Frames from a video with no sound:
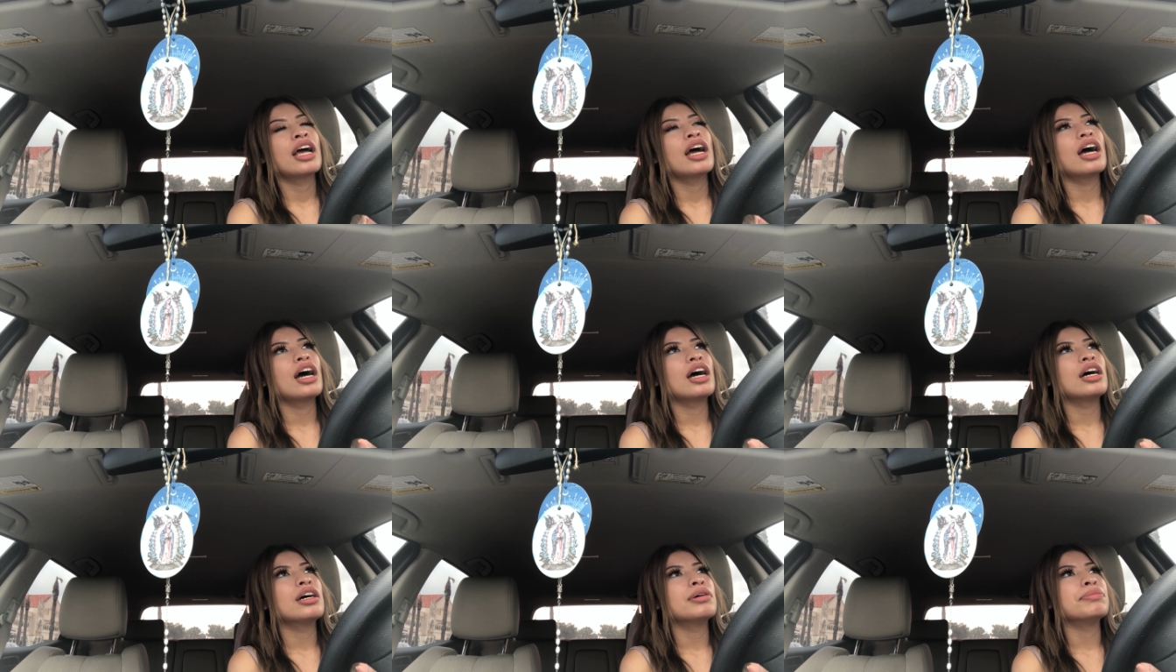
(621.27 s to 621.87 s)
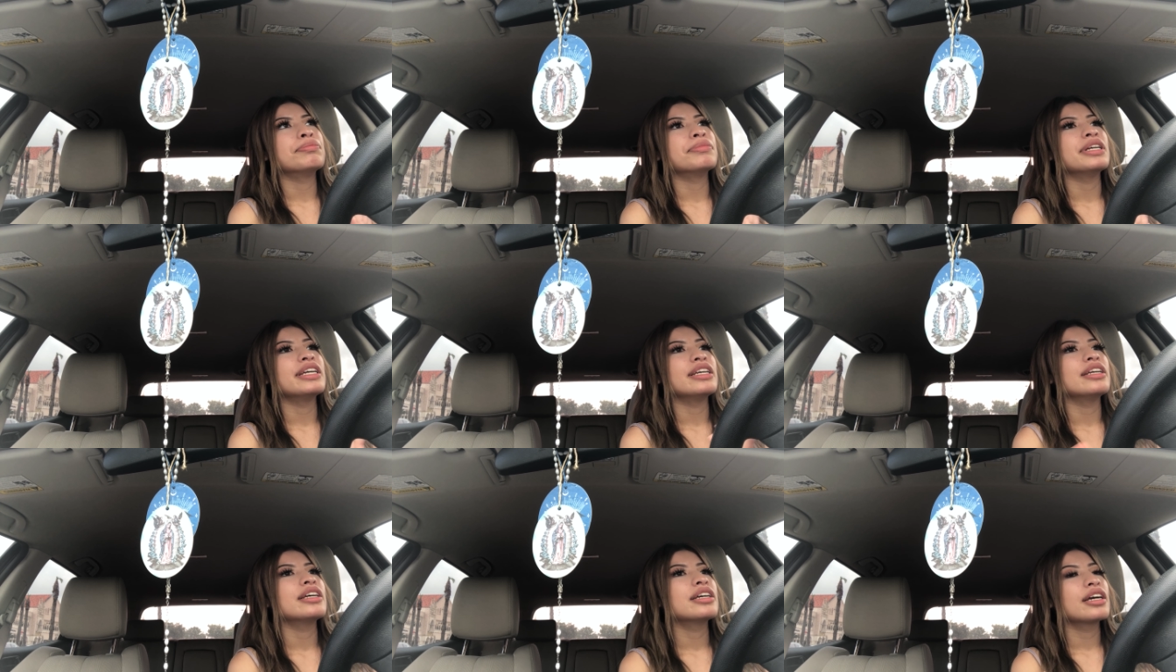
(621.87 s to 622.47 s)

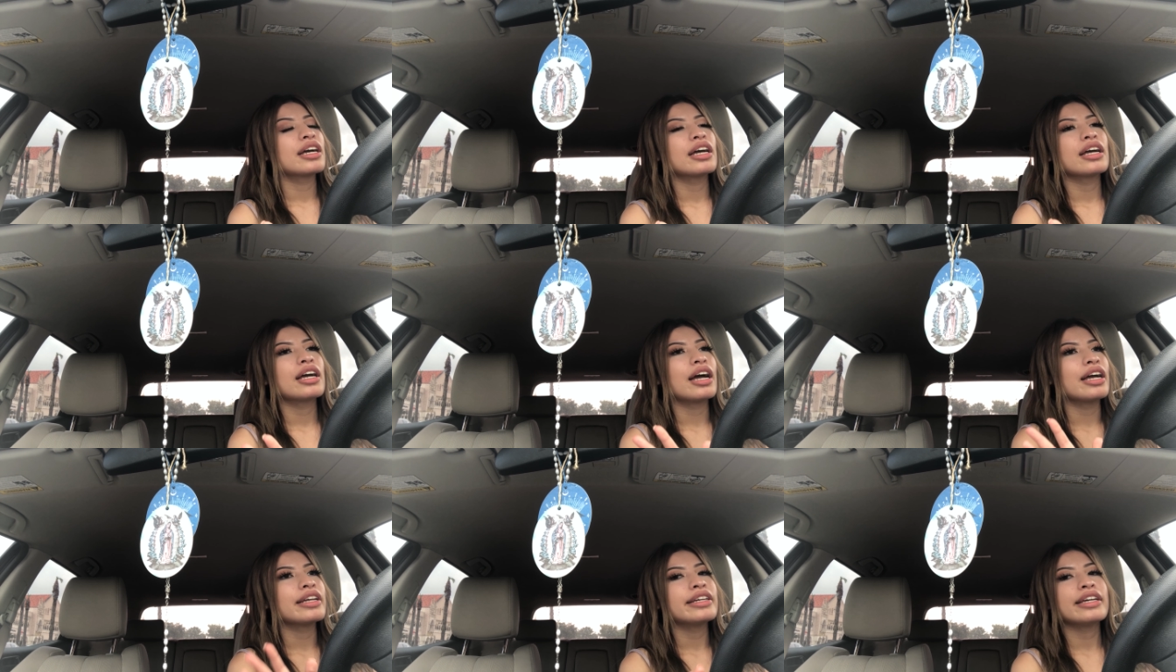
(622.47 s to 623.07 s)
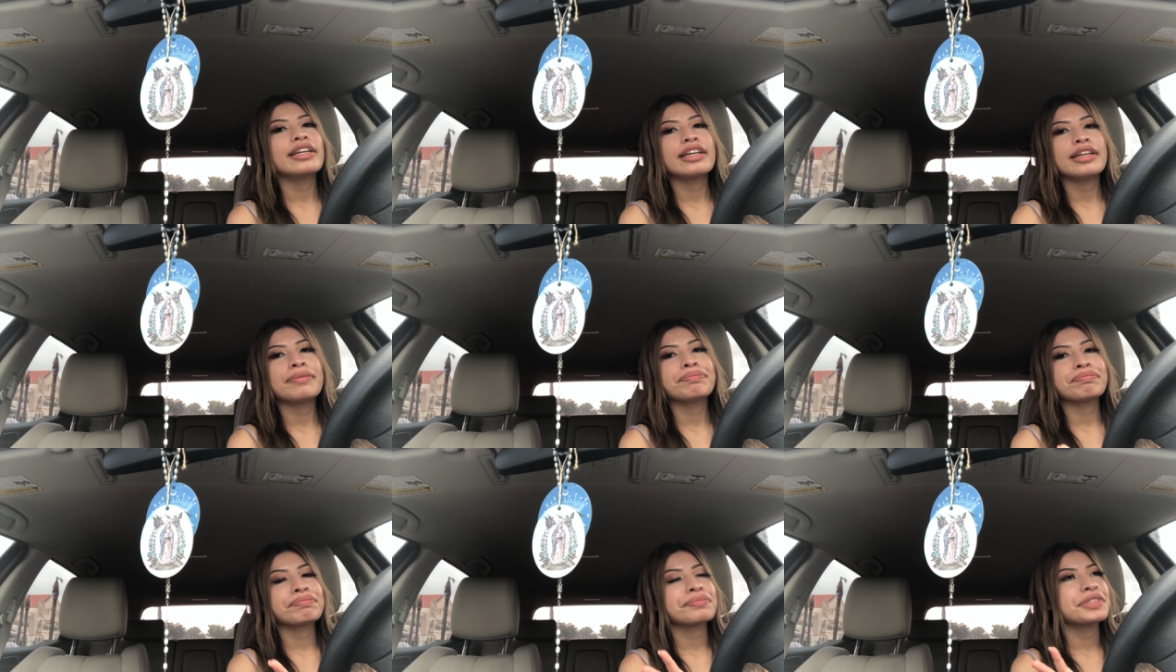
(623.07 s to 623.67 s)
I get it.
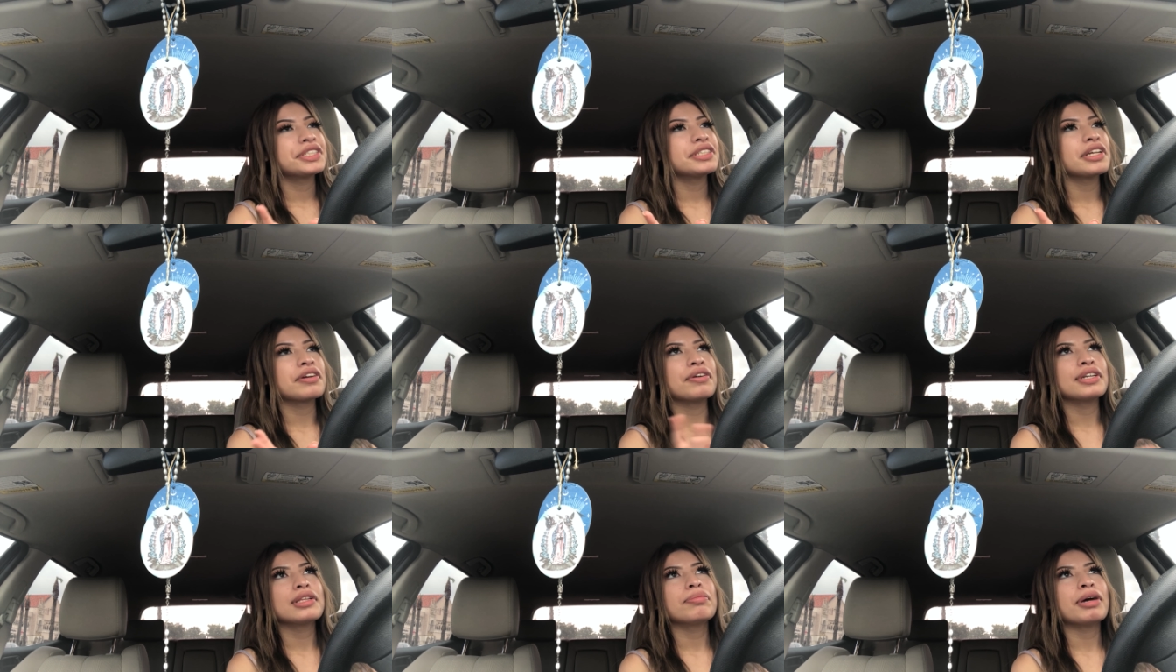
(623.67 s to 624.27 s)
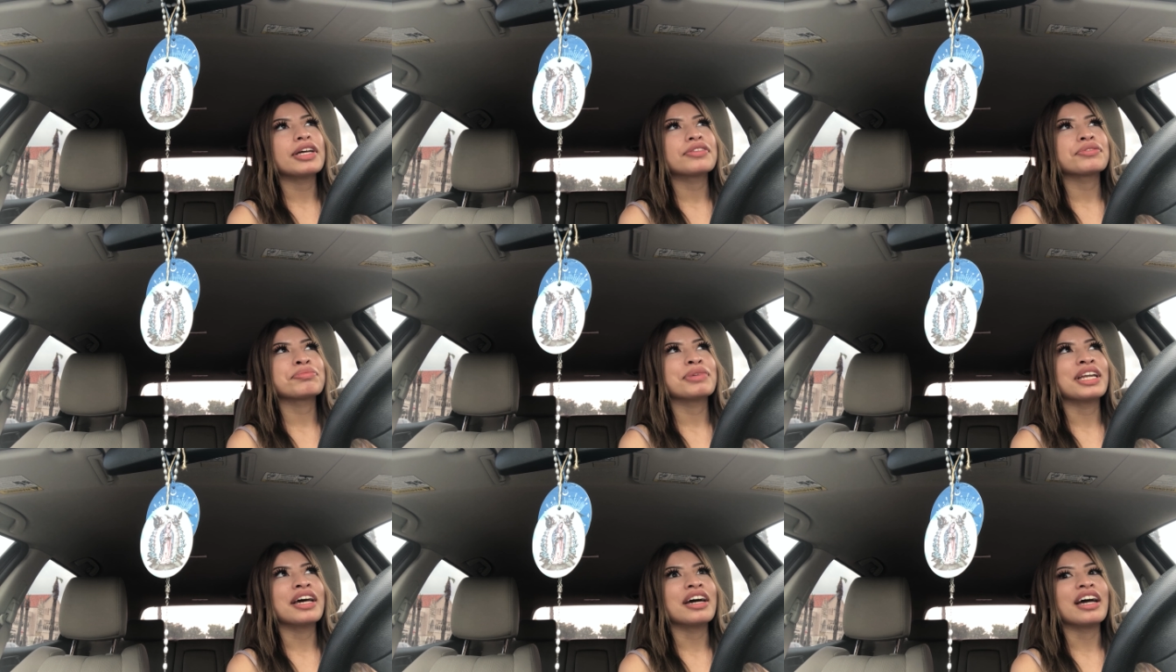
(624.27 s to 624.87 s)
She's like, go to the bathroom.
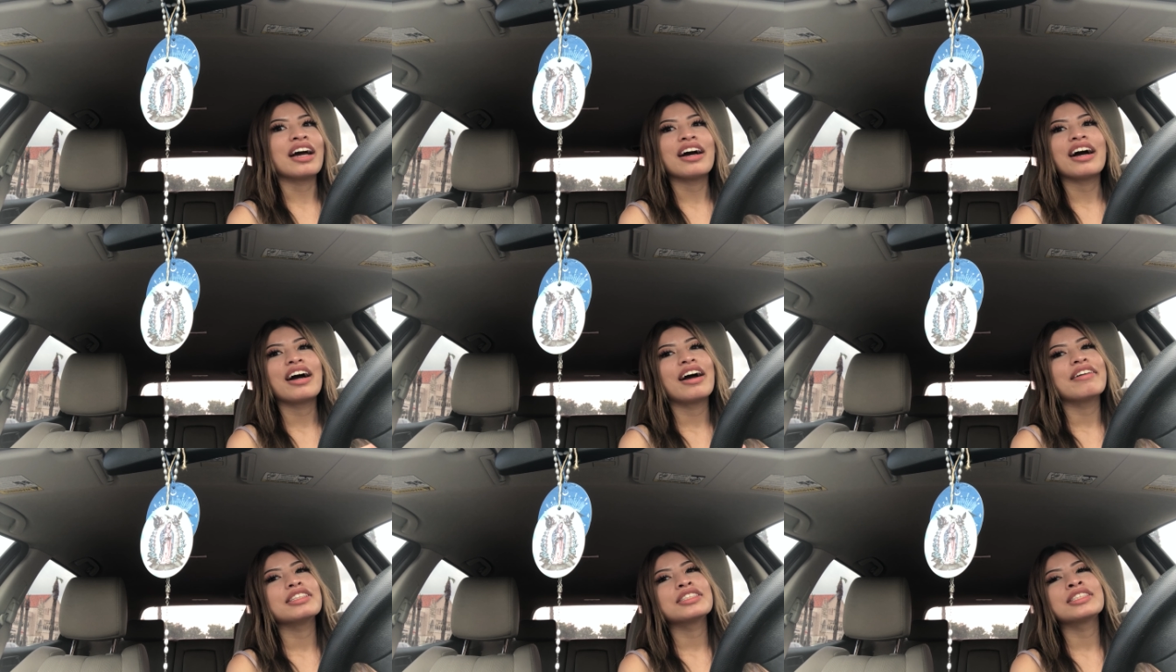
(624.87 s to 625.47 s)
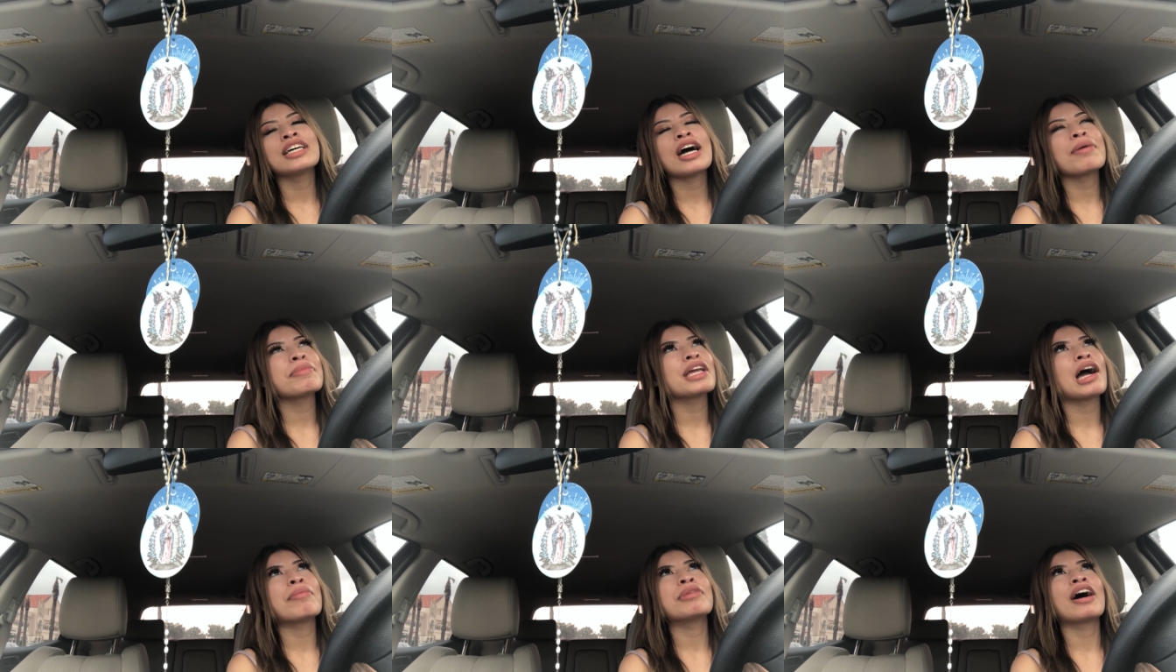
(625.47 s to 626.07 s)
And tell me
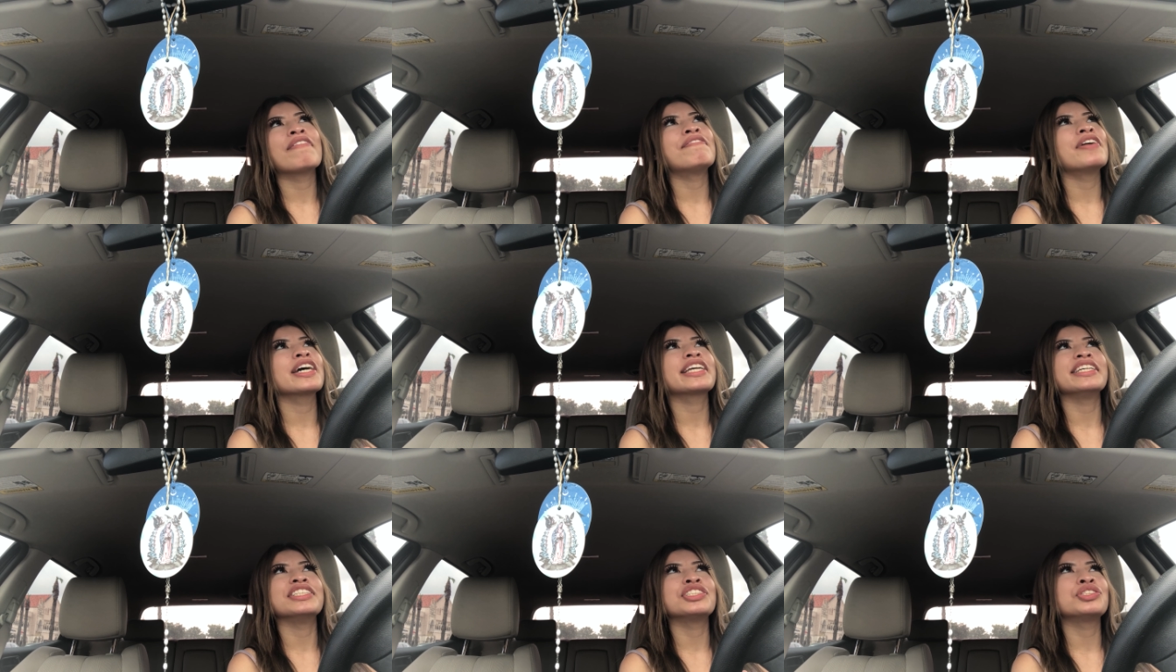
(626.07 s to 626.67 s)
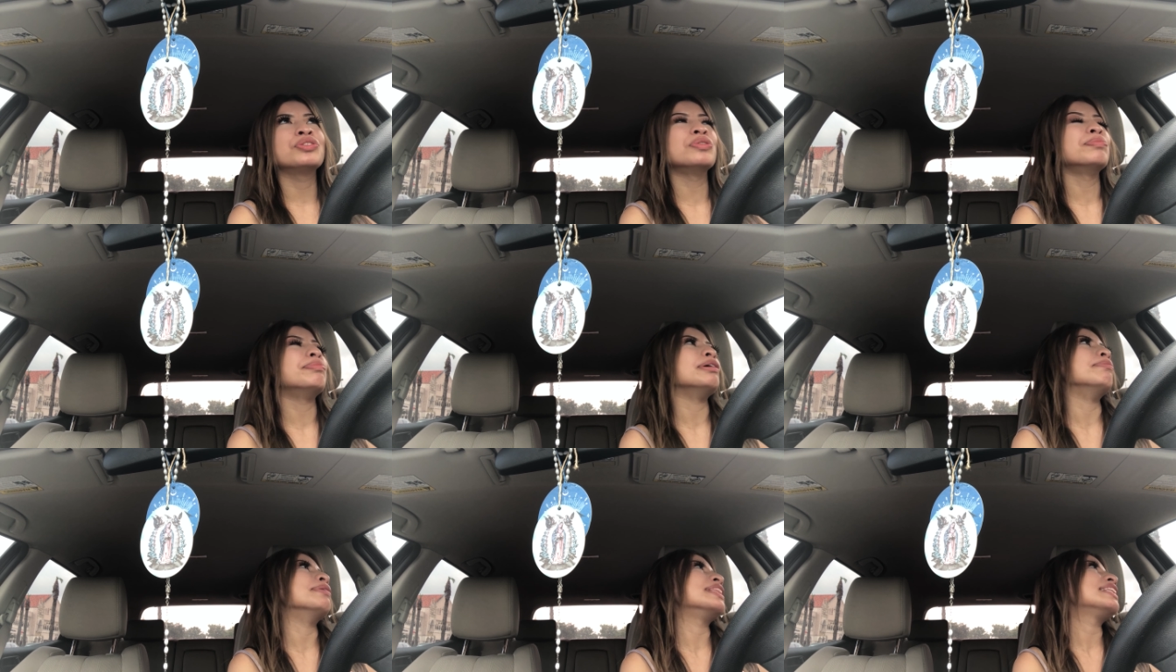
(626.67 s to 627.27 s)
I'm not fucking
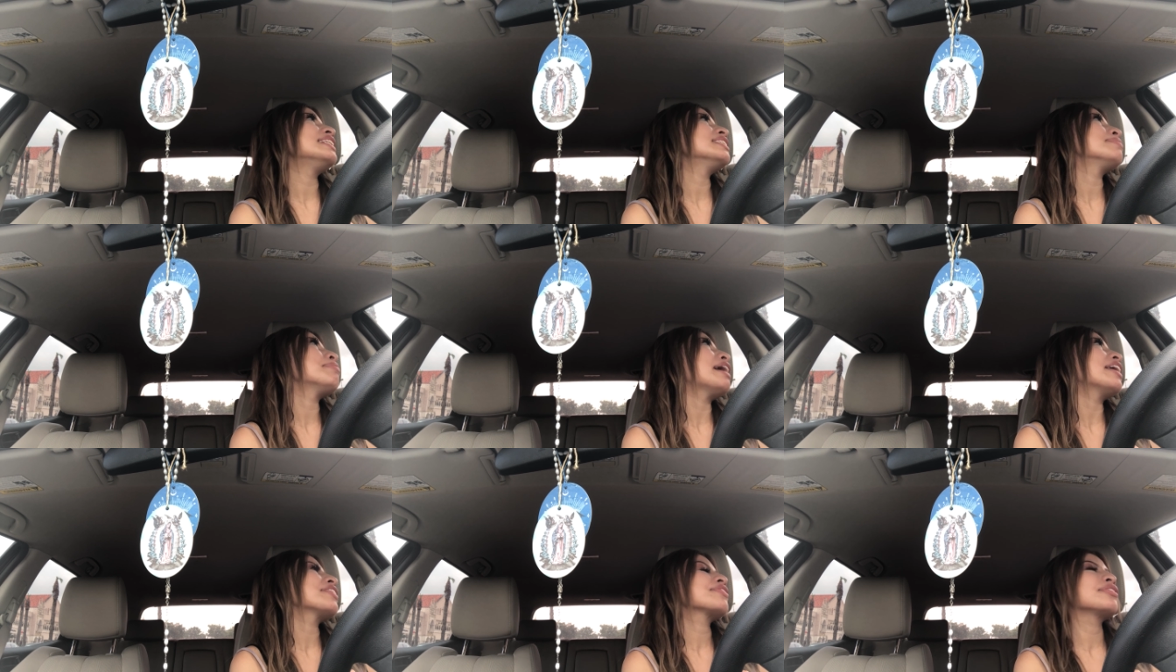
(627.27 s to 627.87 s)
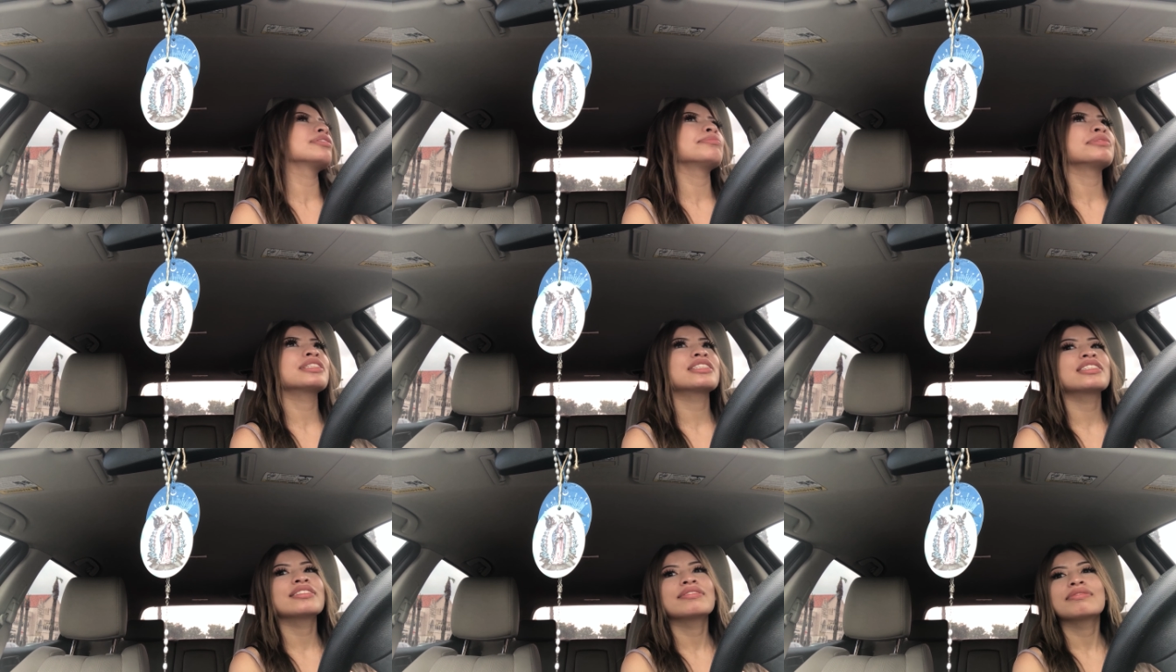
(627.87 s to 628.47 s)
stupid, but these bathrooms,